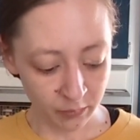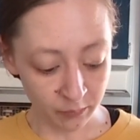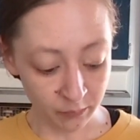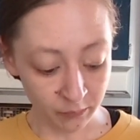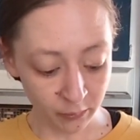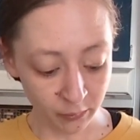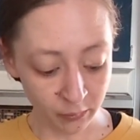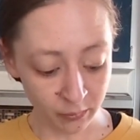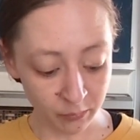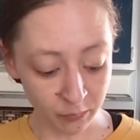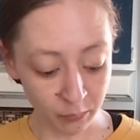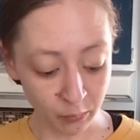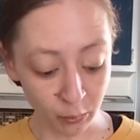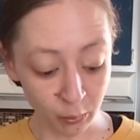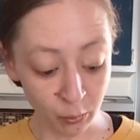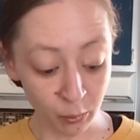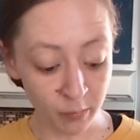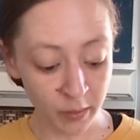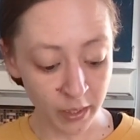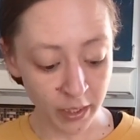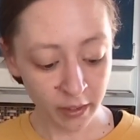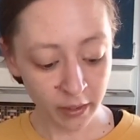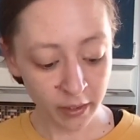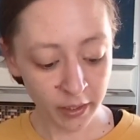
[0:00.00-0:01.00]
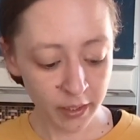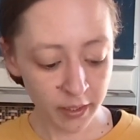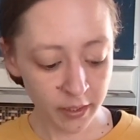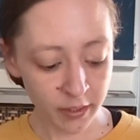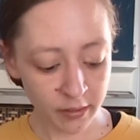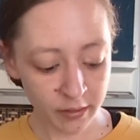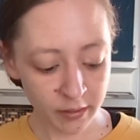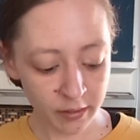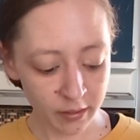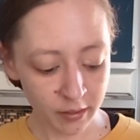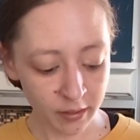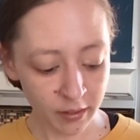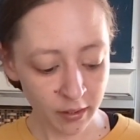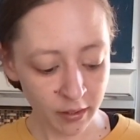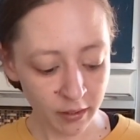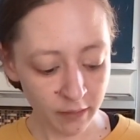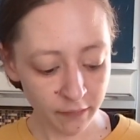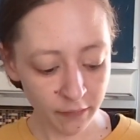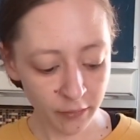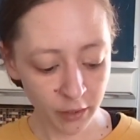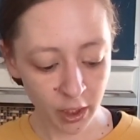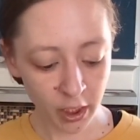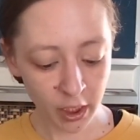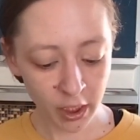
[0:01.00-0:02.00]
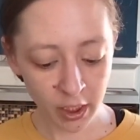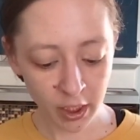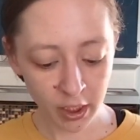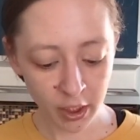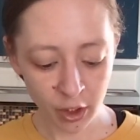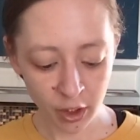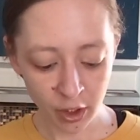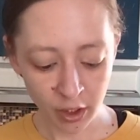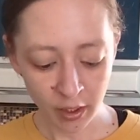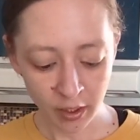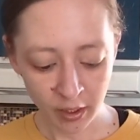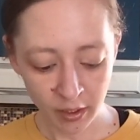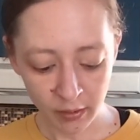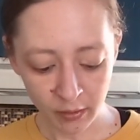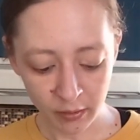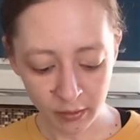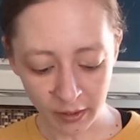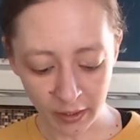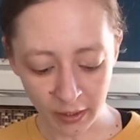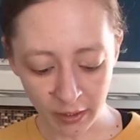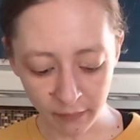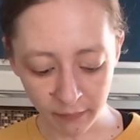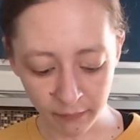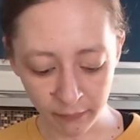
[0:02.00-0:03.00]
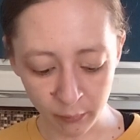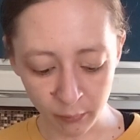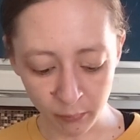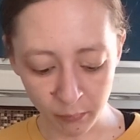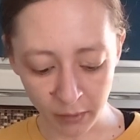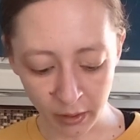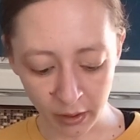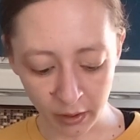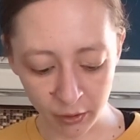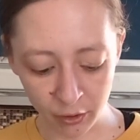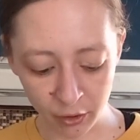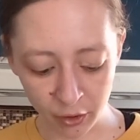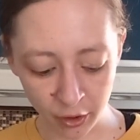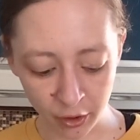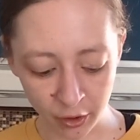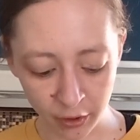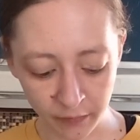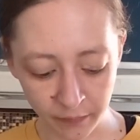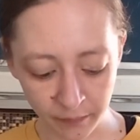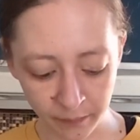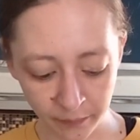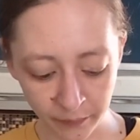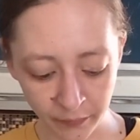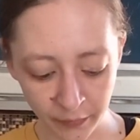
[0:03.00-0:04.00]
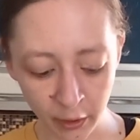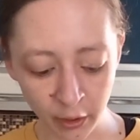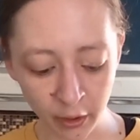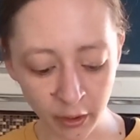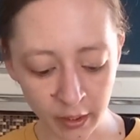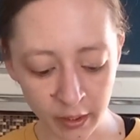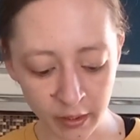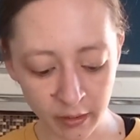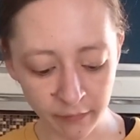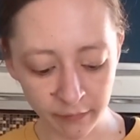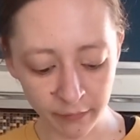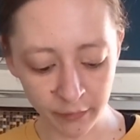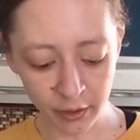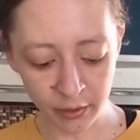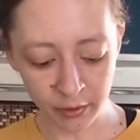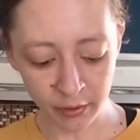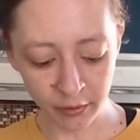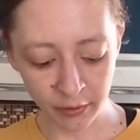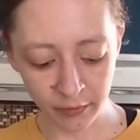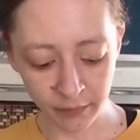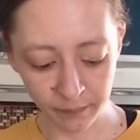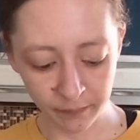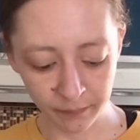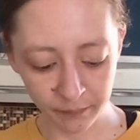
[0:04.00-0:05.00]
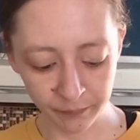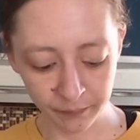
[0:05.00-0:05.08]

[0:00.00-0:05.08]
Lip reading: frozen blueberries in the fridge. It's like a fruit mixture, or in the freezer.